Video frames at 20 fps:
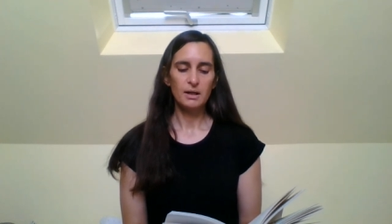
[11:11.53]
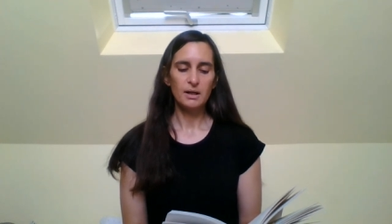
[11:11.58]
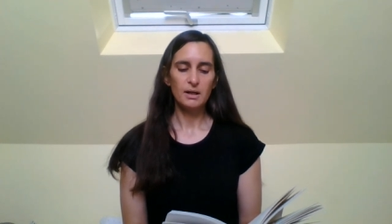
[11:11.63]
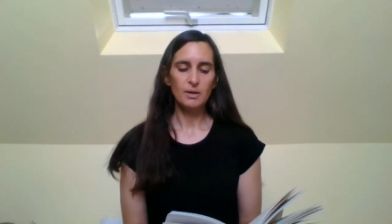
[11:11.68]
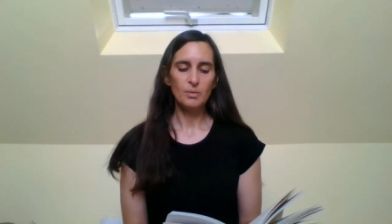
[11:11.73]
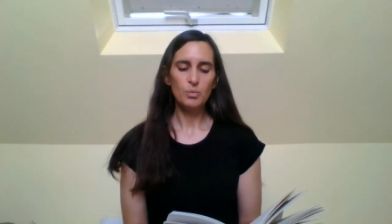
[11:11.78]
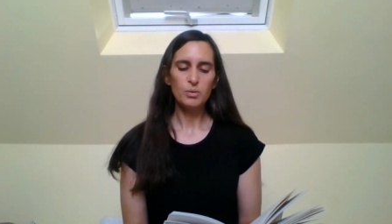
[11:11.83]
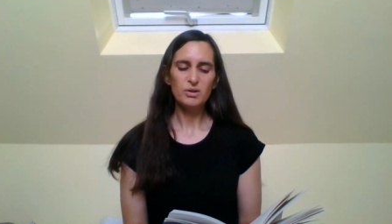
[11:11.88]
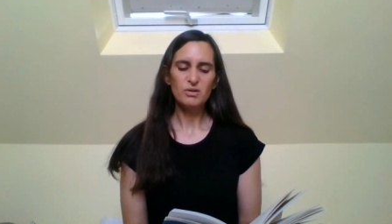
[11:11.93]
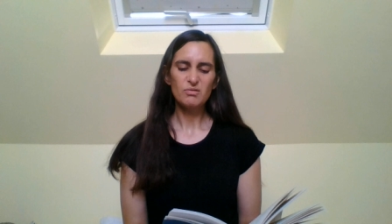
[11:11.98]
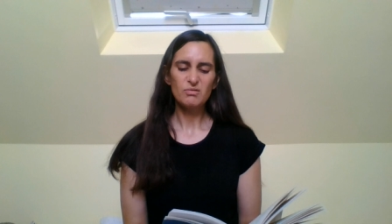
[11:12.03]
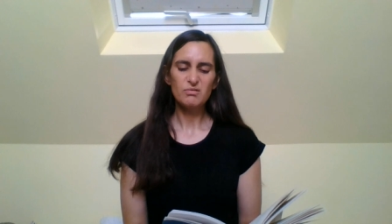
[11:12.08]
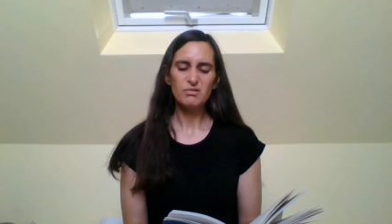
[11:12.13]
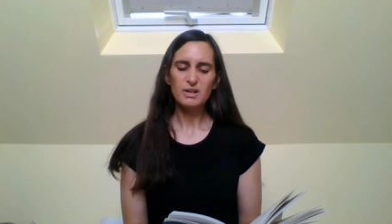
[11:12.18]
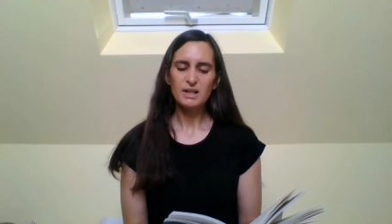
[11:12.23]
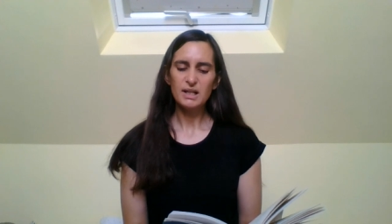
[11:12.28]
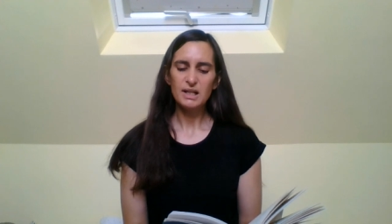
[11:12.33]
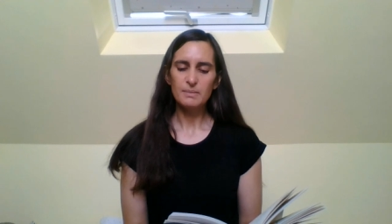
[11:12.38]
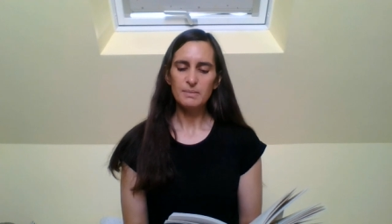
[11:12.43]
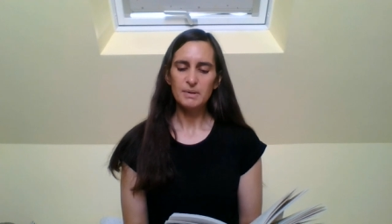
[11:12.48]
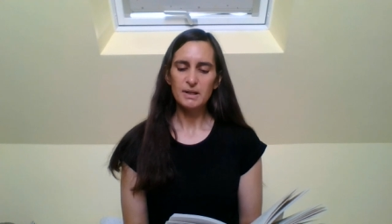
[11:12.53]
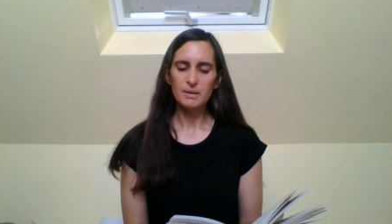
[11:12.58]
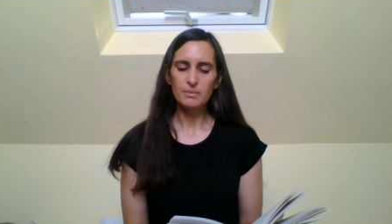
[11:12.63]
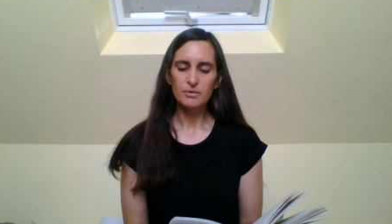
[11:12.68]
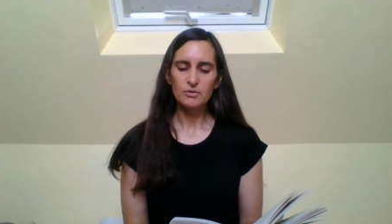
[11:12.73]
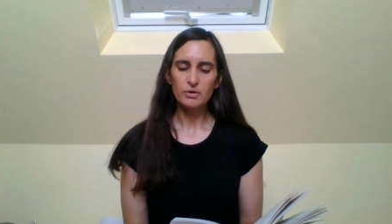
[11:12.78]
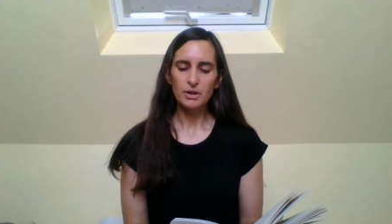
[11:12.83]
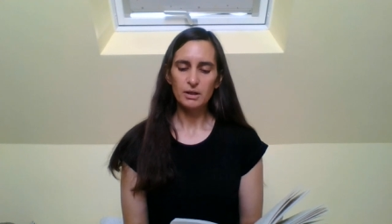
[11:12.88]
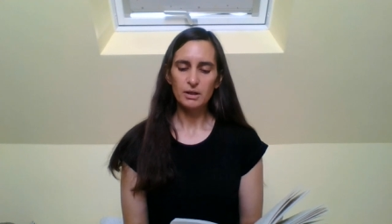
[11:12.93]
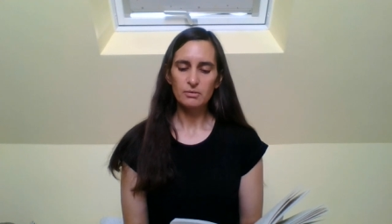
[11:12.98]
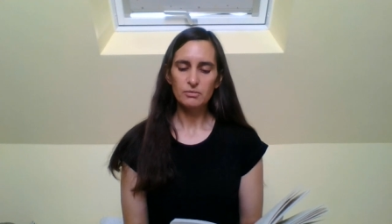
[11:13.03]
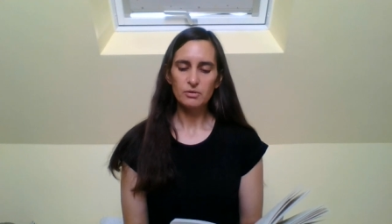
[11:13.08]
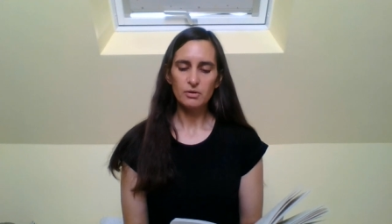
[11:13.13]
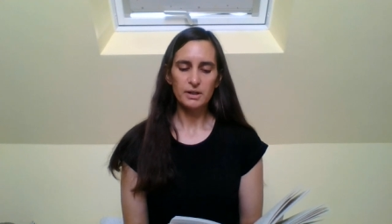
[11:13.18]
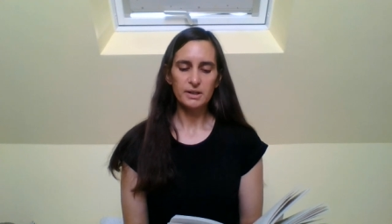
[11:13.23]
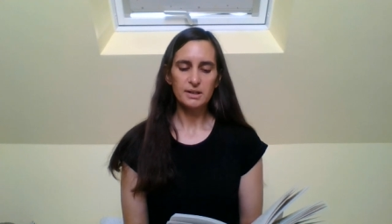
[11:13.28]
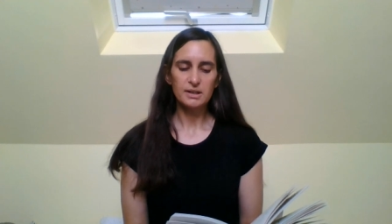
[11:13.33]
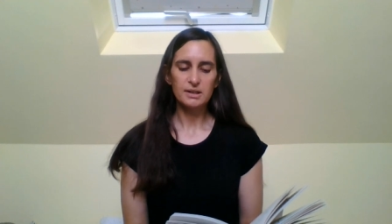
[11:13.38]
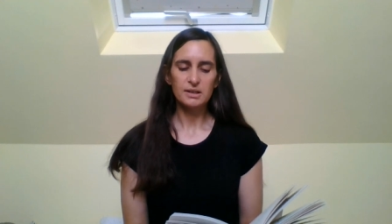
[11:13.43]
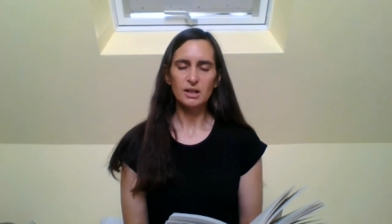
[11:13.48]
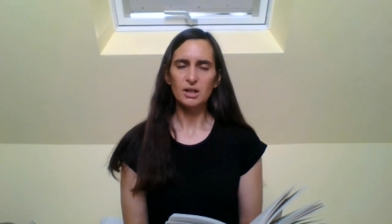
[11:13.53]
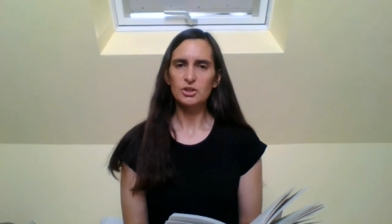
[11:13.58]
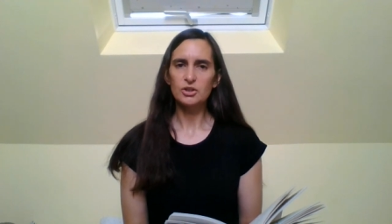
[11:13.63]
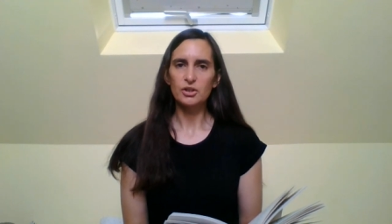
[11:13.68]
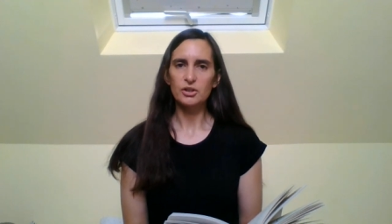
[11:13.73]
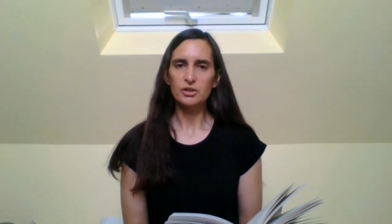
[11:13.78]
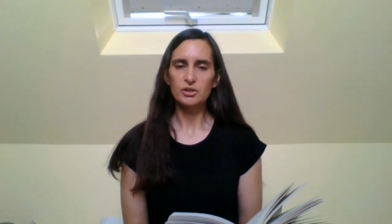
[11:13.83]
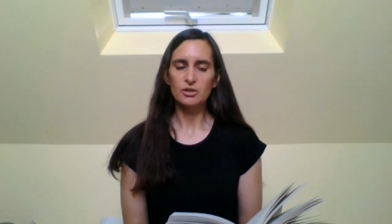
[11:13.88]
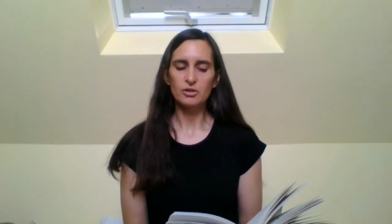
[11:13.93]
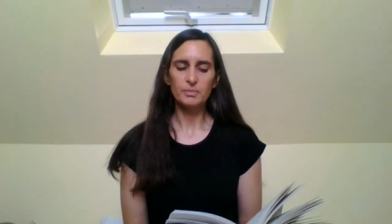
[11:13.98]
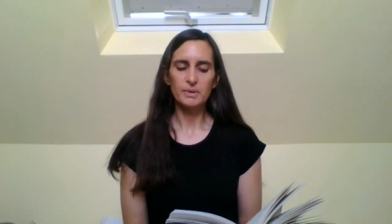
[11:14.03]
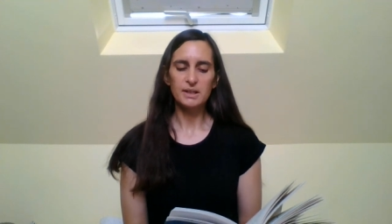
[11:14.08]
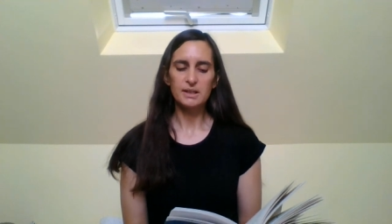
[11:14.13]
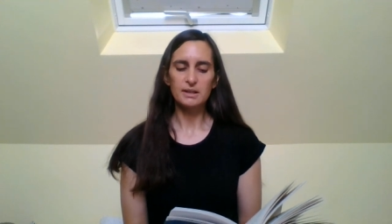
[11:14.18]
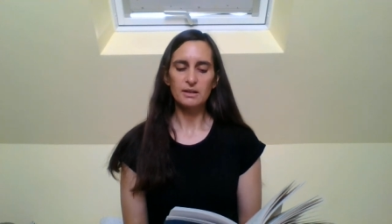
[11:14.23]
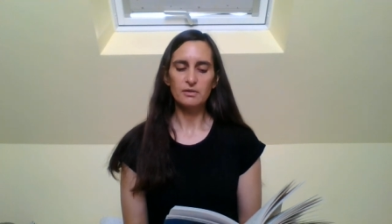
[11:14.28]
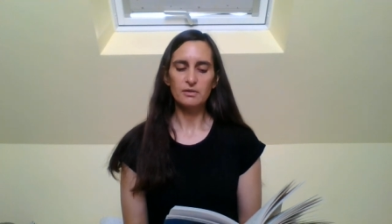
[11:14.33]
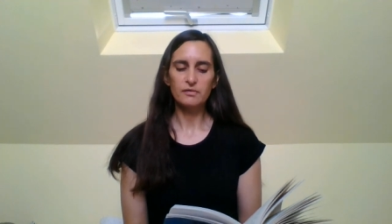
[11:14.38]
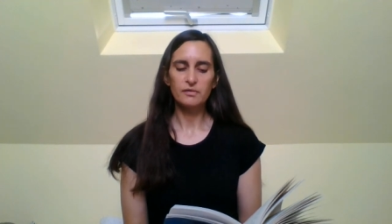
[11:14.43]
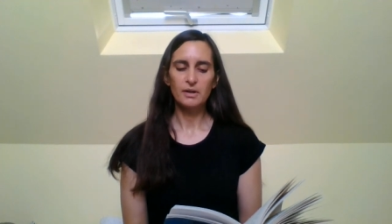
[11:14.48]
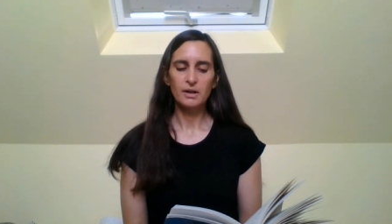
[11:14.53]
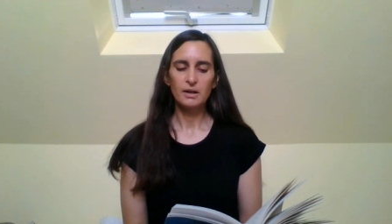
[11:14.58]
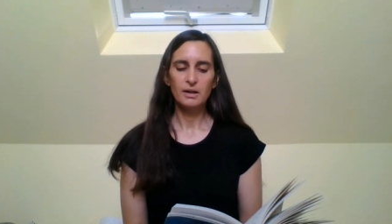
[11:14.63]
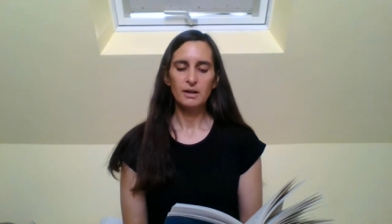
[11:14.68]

It wouldn't really be a betrayal, not as such, I told myself.